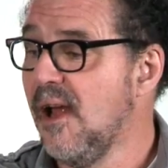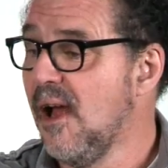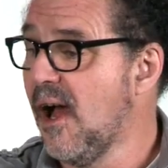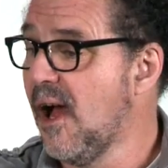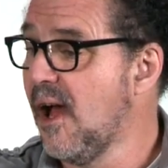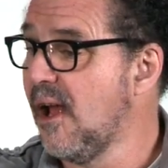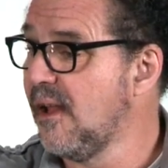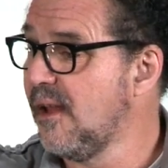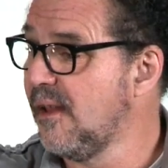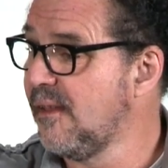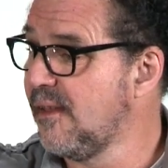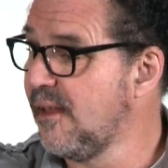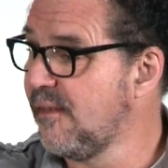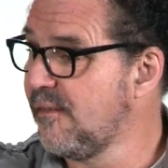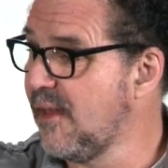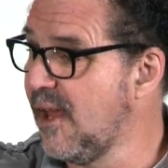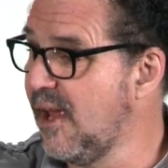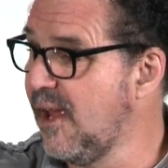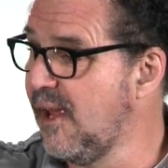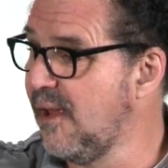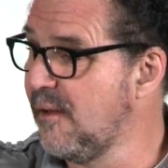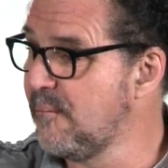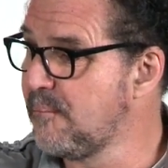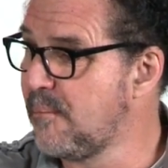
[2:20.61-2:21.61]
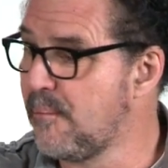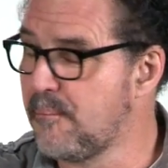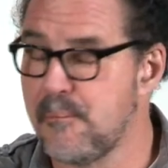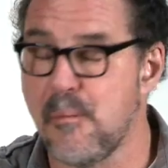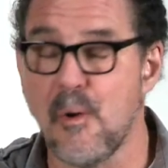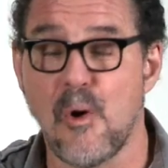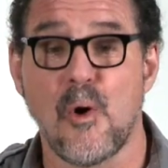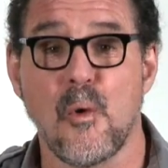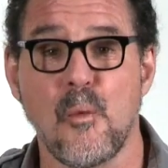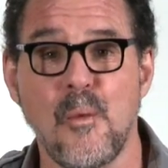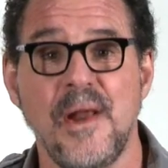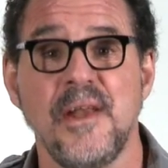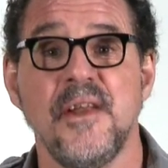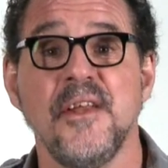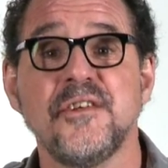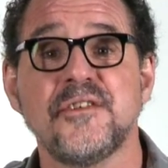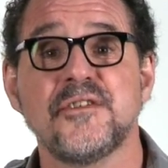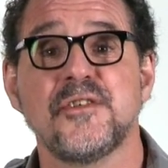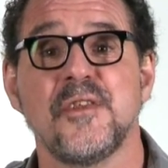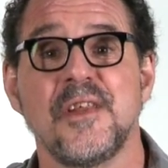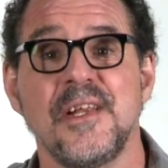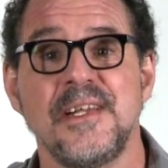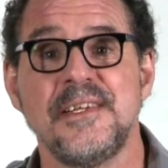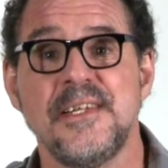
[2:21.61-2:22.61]
They bore witness
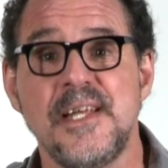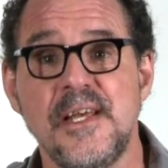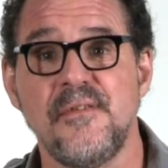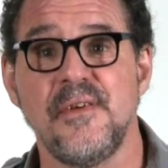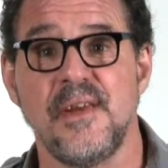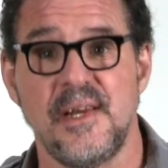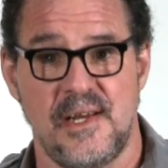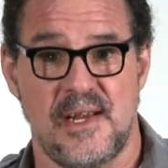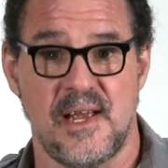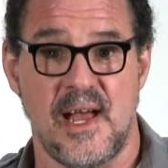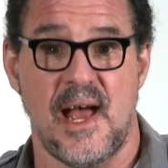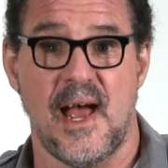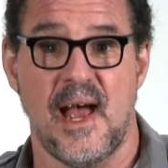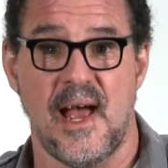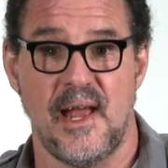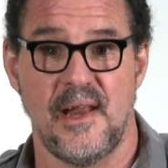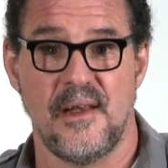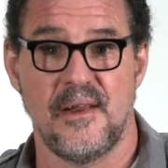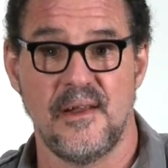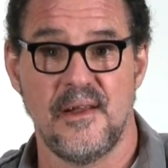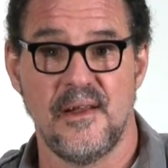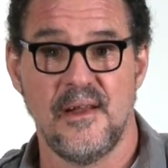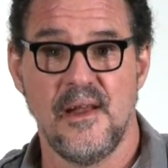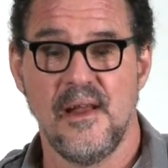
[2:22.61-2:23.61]
to the living God.